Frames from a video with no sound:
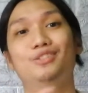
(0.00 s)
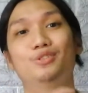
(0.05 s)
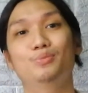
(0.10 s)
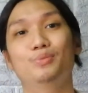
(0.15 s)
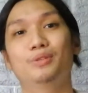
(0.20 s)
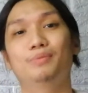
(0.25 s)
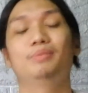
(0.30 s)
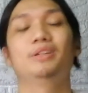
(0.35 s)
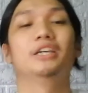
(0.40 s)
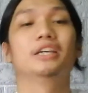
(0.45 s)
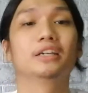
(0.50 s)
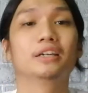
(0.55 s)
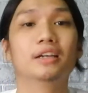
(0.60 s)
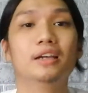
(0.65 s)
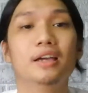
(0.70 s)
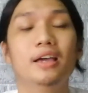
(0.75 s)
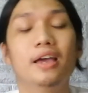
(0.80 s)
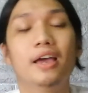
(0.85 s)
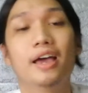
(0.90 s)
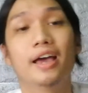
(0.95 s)
human being,
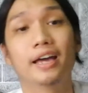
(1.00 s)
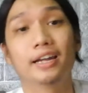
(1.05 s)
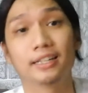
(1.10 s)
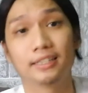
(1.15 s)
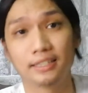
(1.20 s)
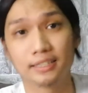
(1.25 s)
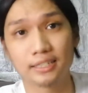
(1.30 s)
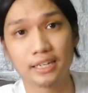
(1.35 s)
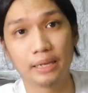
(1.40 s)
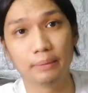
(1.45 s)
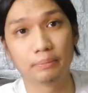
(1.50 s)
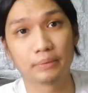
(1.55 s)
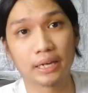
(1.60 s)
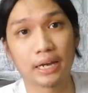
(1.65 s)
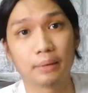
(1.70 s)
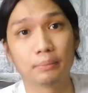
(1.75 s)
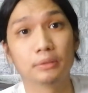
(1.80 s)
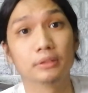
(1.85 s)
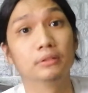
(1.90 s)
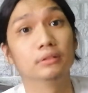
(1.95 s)
and at the same
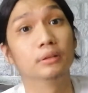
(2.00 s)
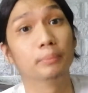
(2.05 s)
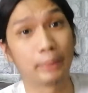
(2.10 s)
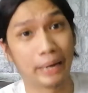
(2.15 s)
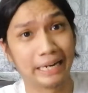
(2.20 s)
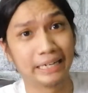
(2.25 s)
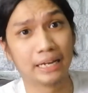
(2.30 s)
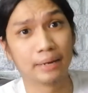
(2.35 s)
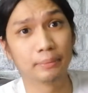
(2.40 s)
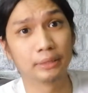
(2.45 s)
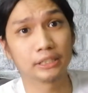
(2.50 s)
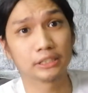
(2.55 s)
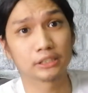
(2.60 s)
time, the pandemic